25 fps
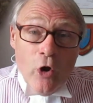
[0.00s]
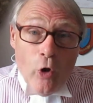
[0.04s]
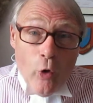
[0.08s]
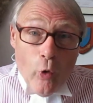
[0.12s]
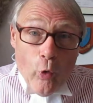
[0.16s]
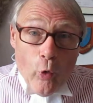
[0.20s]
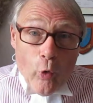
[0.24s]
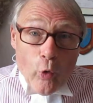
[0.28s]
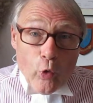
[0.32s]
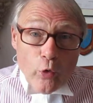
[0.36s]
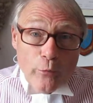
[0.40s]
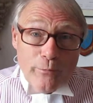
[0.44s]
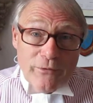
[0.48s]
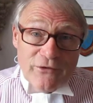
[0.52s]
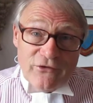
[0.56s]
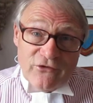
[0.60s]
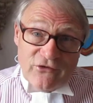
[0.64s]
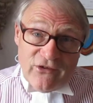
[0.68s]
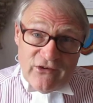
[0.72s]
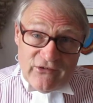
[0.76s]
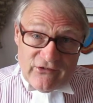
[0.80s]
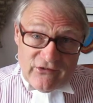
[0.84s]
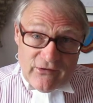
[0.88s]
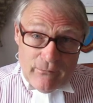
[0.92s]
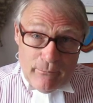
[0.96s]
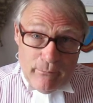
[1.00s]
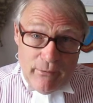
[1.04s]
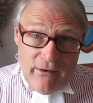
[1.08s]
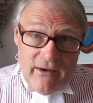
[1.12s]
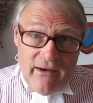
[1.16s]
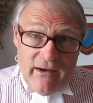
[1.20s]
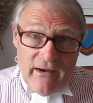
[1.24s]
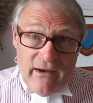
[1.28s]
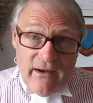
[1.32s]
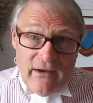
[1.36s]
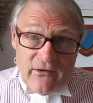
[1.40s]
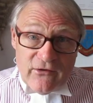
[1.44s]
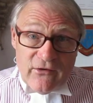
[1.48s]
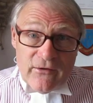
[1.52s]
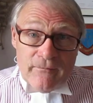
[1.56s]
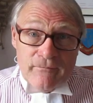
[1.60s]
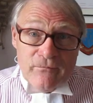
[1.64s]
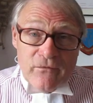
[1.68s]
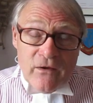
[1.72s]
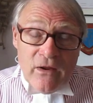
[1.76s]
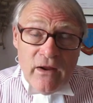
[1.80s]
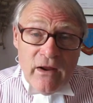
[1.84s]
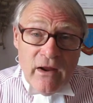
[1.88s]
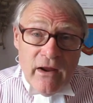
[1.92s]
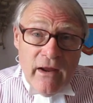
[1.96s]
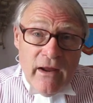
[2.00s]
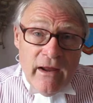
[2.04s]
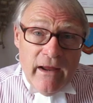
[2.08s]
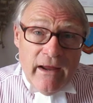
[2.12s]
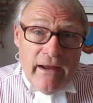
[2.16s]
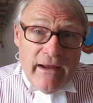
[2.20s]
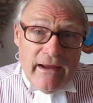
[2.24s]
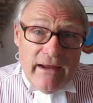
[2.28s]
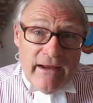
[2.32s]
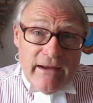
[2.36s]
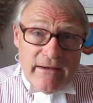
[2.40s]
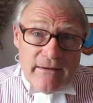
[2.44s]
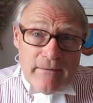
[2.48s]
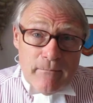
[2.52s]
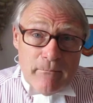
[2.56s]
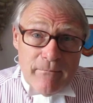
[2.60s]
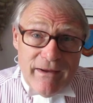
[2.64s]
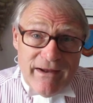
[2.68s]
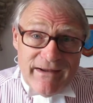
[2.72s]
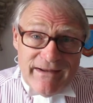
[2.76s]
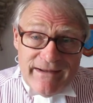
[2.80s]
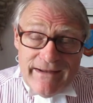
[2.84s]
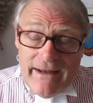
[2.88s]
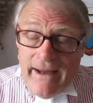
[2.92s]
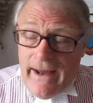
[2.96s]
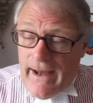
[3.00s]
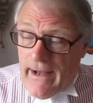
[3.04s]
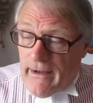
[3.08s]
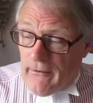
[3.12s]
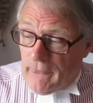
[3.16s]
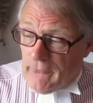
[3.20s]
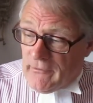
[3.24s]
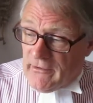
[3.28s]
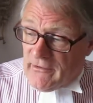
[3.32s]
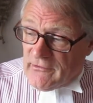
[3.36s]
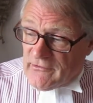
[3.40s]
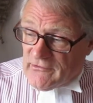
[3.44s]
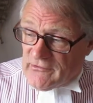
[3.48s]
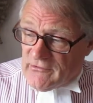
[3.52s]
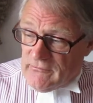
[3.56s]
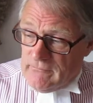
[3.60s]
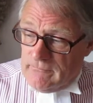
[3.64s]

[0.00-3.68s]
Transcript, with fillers: all but disappeared in many areas.